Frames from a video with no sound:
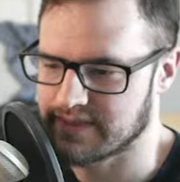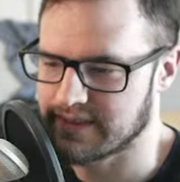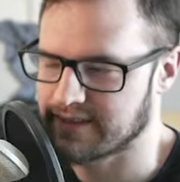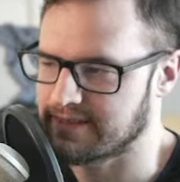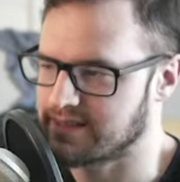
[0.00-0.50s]

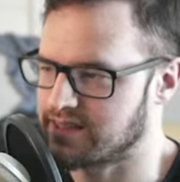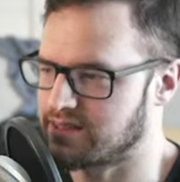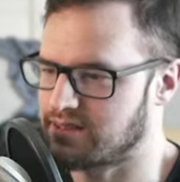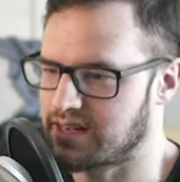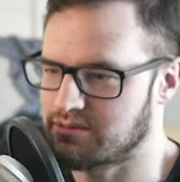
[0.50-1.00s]

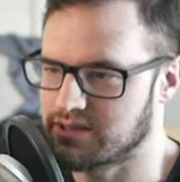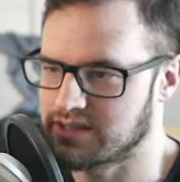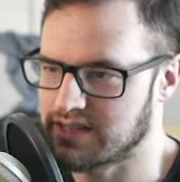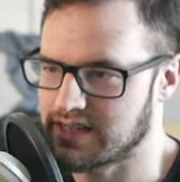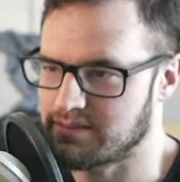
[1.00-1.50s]
So I will
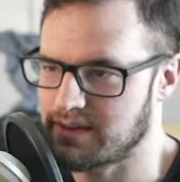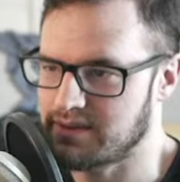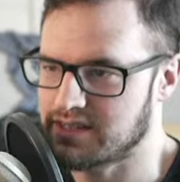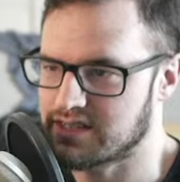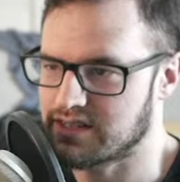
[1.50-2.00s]
take maybe
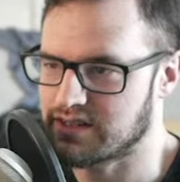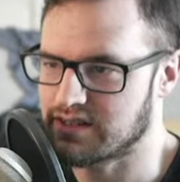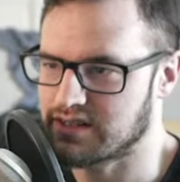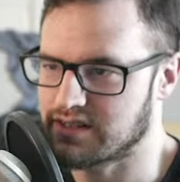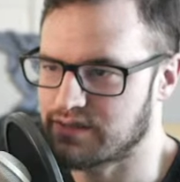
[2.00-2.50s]
just
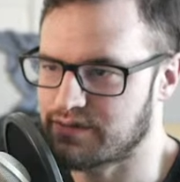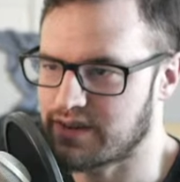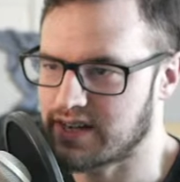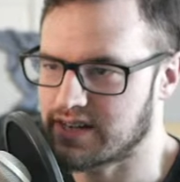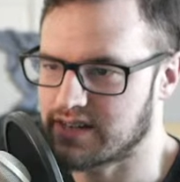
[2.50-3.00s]
the
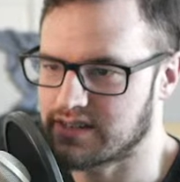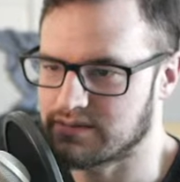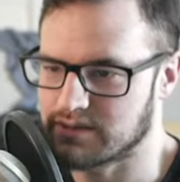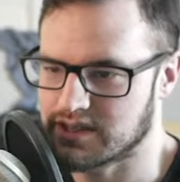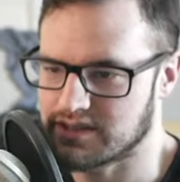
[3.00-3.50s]
fire
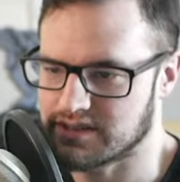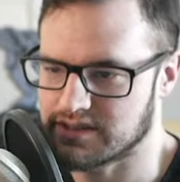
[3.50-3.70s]
material.